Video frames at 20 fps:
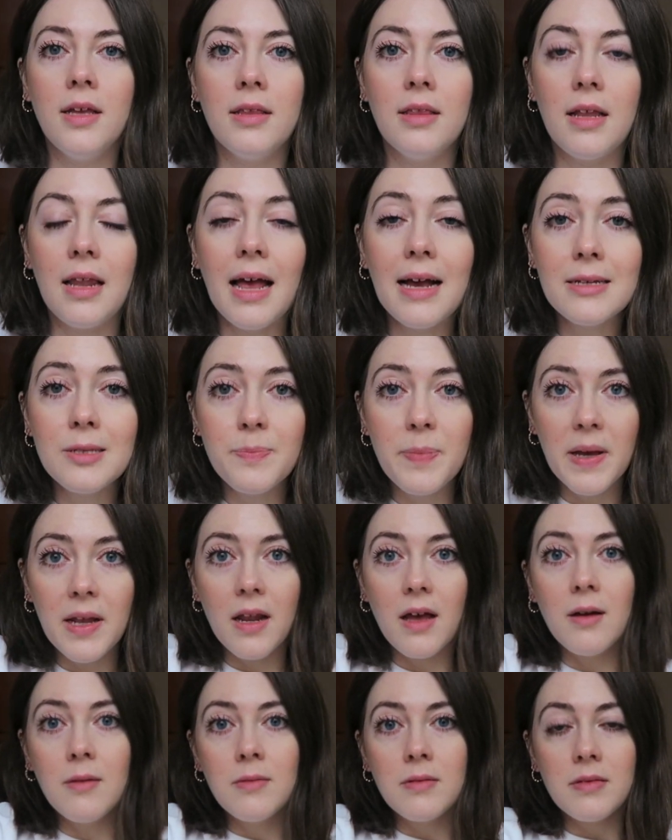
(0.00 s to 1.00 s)
then the last
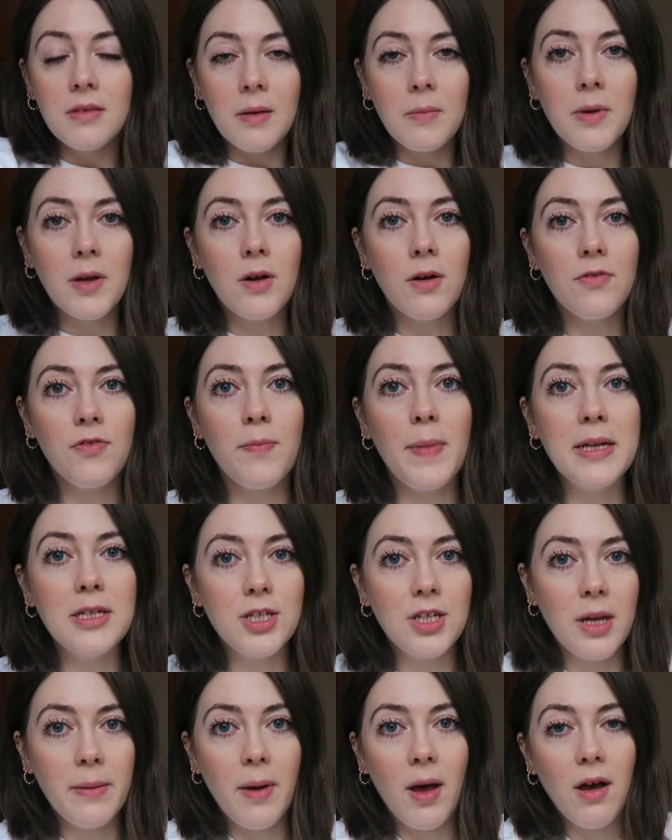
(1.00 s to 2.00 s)
pillow that we got from
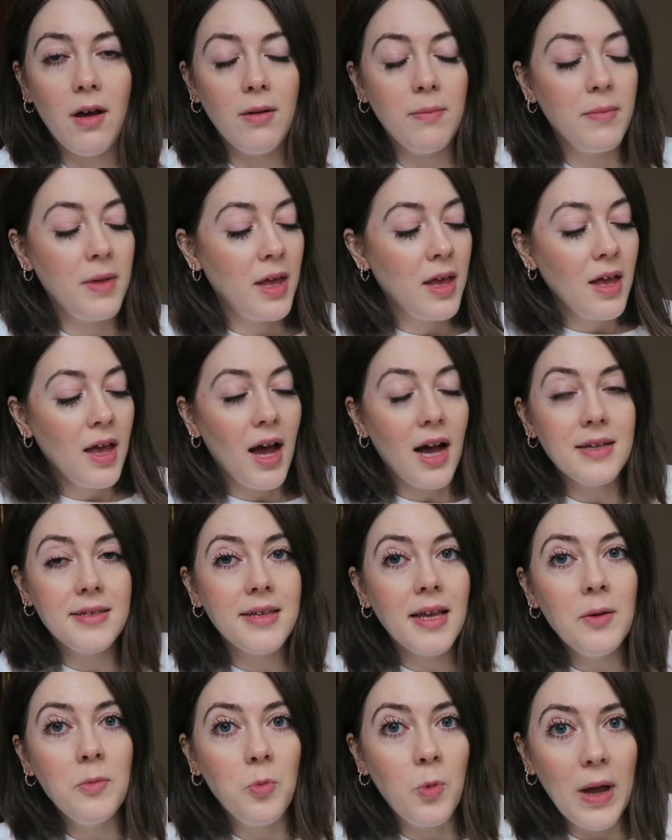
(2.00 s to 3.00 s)
H&M Home, I
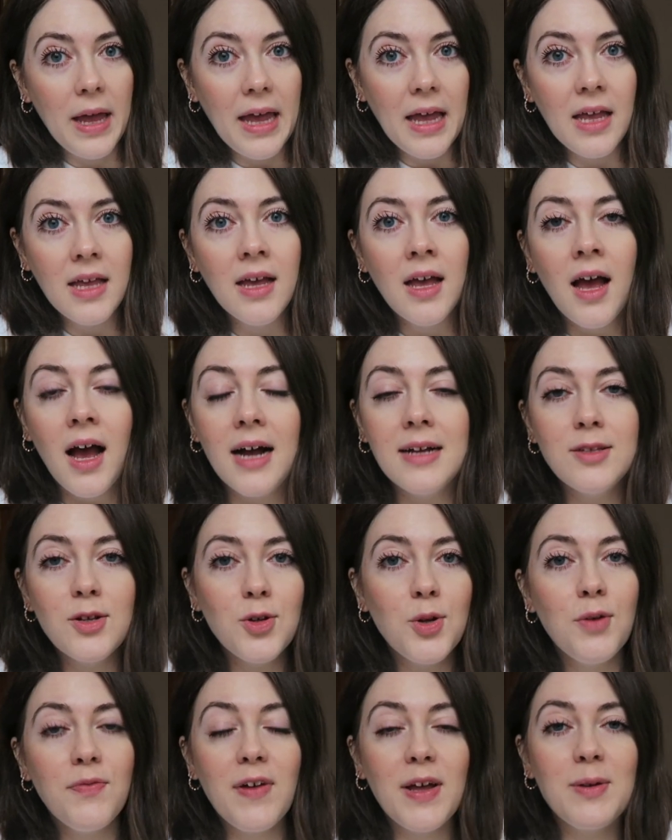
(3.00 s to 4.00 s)
say we, I don't
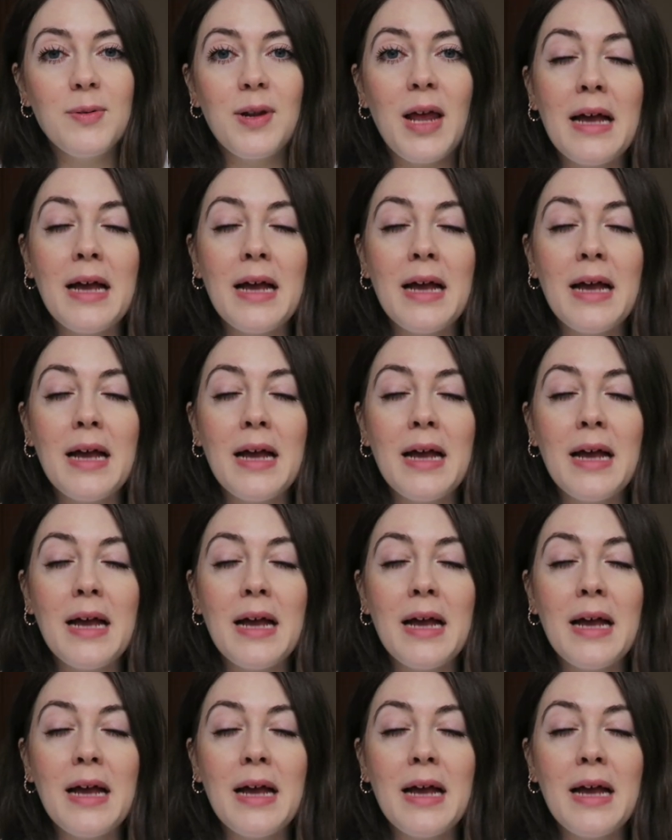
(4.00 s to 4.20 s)
know if anyone